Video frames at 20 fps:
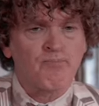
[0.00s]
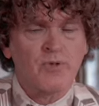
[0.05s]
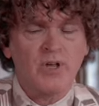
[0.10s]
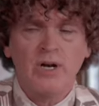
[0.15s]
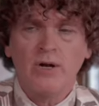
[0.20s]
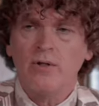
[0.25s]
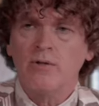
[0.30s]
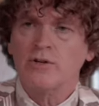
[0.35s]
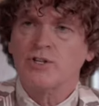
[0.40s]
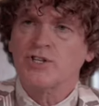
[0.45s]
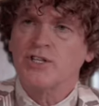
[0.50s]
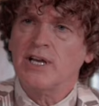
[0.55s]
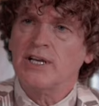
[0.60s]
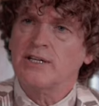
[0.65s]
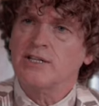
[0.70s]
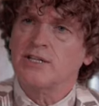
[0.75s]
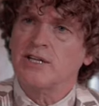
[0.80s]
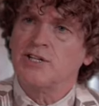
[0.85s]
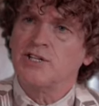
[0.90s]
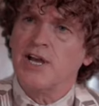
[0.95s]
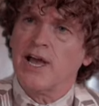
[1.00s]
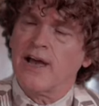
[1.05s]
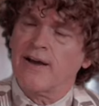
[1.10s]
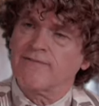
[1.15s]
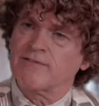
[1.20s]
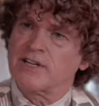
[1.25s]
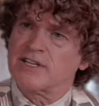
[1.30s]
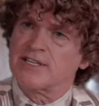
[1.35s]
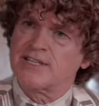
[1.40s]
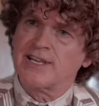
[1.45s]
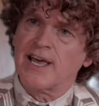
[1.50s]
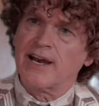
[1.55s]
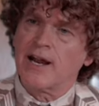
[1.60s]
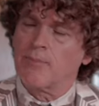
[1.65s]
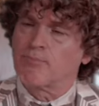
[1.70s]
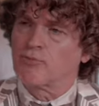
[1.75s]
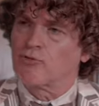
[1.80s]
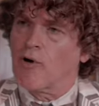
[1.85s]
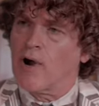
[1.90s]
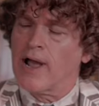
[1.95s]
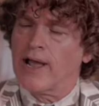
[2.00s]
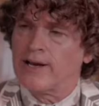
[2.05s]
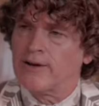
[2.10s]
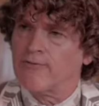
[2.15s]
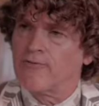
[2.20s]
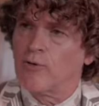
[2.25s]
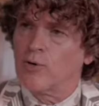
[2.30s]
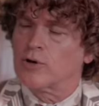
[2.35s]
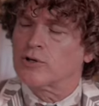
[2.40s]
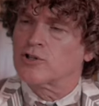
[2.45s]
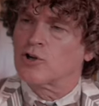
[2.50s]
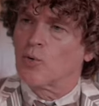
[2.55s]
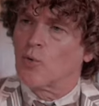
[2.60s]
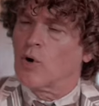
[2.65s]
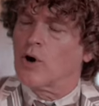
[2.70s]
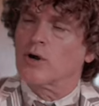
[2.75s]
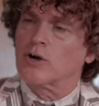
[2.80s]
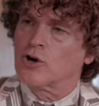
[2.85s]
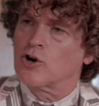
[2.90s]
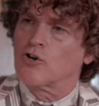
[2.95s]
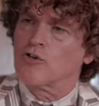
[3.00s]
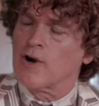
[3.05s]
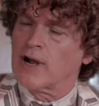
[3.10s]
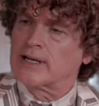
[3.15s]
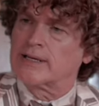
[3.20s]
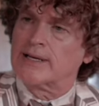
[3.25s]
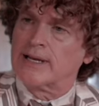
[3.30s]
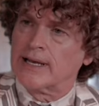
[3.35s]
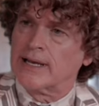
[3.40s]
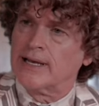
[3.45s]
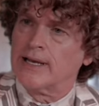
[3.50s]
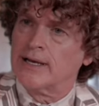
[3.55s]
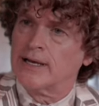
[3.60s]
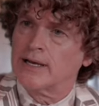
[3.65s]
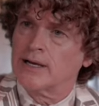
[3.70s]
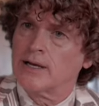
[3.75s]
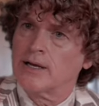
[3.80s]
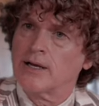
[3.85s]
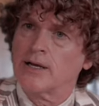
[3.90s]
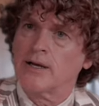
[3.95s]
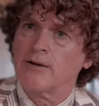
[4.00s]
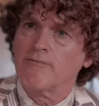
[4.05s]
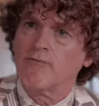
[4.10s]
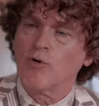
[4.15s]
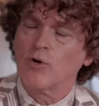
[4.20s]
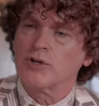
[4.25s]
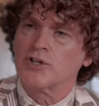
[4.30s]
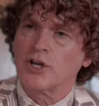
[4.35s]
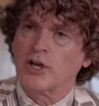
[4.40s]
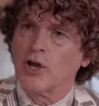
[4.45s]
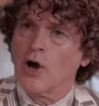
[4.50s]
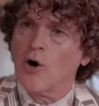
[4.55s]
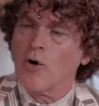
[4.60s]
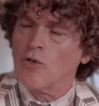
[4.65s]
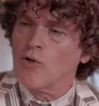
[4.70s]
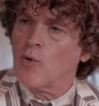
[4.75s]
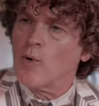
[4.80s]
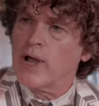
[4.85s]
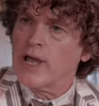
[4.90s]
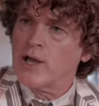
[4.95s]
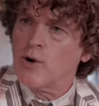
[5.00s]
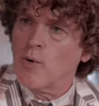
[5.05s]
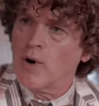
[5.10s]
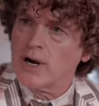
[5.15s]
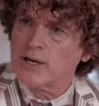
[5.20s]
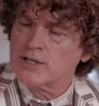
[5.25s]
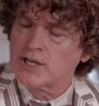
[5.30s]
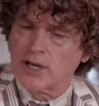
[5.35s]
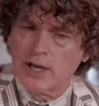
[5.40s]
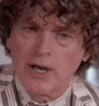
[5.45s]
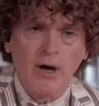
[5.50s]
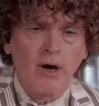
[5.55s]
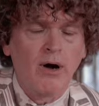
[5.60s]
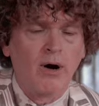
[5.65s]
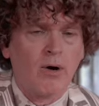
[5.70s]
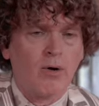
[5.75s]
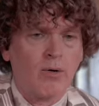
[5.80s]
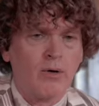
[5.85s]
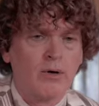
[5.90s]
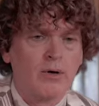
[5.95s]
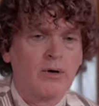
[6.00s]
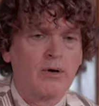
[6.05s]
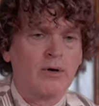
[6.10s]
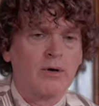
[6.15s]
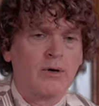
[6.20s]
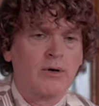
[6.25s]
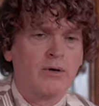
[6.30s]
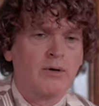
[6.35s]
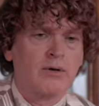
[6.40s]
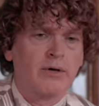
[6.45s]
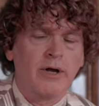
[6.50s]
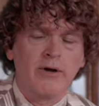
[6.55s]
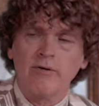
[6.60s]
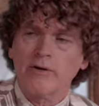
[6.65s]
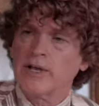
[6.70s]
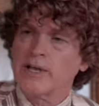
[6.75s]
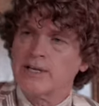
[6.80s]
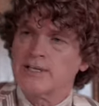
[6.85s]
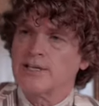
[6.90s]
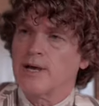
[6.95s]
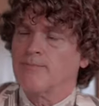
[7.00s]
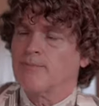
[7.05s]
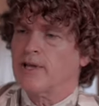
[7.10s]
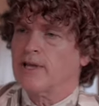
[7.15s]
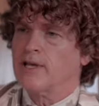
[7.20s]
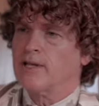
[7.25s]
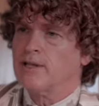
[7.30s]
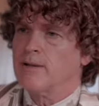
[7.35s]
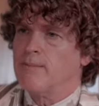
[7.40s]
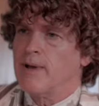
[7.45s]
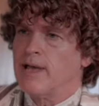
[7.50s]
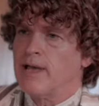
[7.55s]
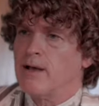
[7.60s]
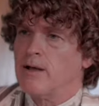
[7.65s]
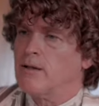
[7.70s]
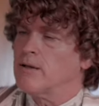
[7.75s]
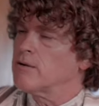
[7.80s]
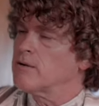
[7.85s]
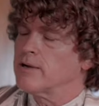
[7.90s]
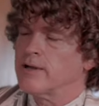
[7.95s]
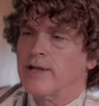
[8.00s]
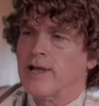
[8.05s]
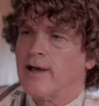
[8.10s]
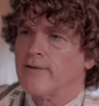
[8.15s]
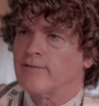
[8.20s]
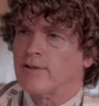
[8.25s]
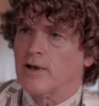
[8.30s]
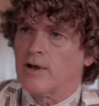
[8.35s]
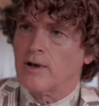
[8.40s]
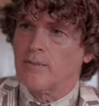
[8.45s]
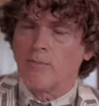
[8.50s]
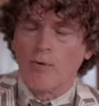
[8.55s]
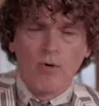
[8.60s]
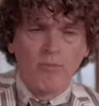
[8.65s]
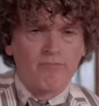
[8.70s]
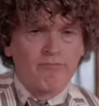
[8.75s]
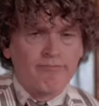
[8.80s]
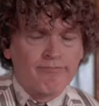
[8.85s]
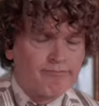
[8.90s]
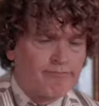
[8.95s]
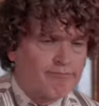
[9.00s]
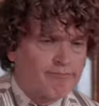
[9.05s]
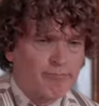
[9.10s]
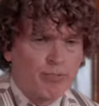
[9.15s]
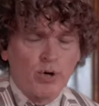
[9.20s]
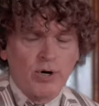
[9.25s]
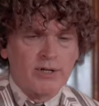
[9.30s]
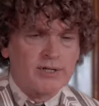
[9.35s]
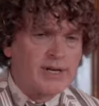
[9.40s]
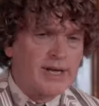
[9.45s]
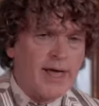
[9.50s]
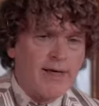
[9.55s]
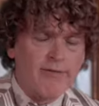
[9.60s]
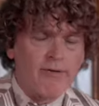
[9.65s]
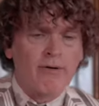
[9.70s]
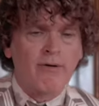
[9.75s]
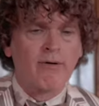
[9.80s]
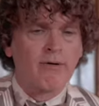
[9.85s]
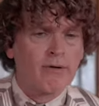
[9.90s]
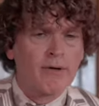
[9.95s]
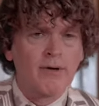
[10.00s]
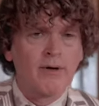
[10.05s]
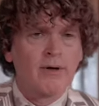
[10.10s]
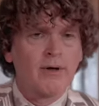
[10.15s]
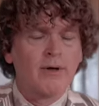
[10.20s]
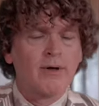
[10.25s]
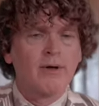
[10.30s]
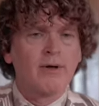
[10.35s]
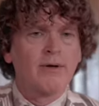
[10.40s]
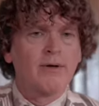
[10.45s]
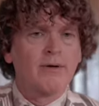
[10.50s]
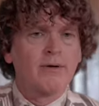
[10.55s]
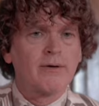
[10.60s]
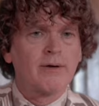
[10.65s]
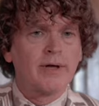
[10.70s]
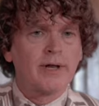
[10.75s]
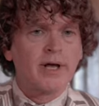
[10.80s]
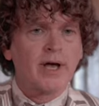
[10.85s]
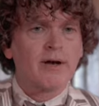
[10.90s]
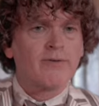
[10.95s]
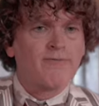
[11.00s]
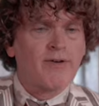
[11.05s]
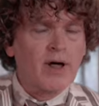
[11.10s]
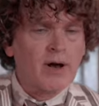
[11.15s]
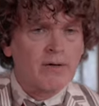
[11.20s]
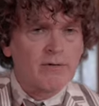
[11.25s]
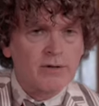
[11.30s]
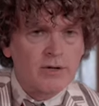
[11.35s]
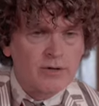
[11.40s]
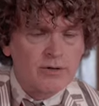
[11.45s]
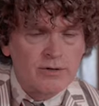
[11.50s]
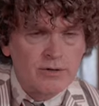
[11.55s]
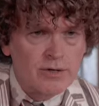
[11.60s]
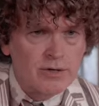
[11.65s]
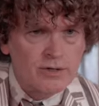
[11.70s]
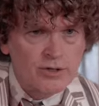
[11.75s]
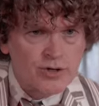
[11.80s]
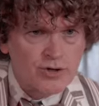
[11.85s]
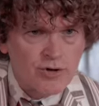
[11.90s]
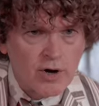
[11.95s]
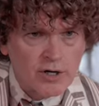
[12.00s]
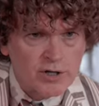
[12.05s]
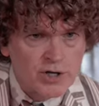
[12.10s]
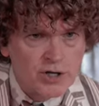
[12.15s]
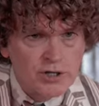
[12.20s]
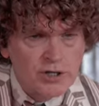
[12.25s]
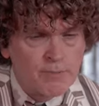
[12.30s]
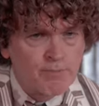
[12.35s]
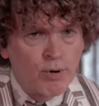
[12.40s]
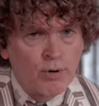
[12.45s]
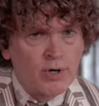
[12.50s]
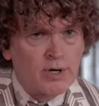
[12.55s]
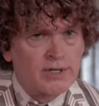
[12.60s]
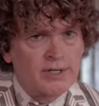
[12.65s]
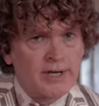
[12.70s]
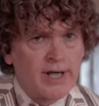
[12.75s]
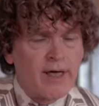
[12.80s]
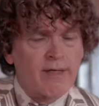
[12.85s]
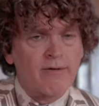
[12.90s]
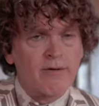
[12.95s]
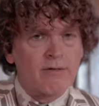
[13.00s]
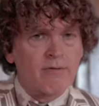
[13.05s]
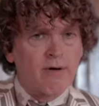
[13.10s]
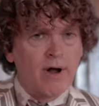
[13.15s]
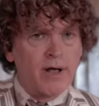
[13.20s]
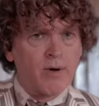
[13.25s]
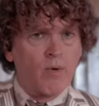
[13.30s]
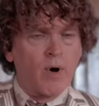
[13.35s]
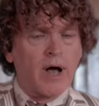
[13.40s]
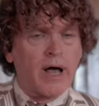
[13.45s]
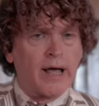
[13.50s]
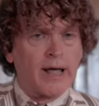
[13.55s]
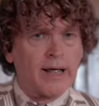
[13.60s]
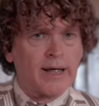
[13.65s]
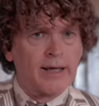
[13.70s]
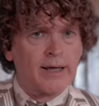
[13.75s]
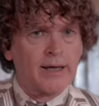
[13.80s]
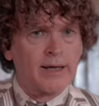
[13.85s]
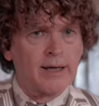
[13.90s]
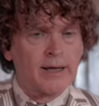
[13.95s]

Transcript: You know, there's things that you have to set up right for it to work correctly and for it to go the way you want it to go. You ever get something in the mail or you have to put it together? And you got to follow the instructions and put it together the right way.